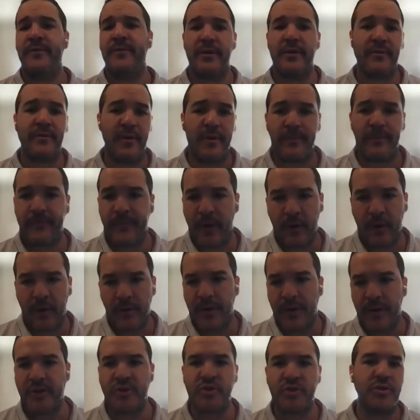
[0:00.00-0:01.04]
If you have a
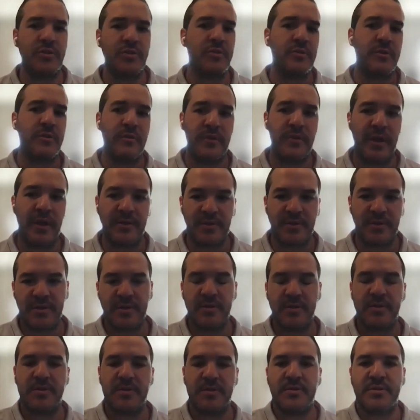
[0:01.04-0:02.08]
heart issue, you have
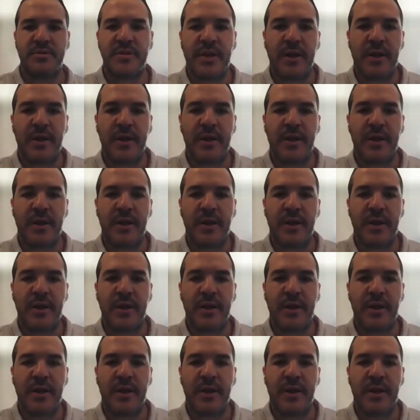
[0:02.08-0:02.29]
certain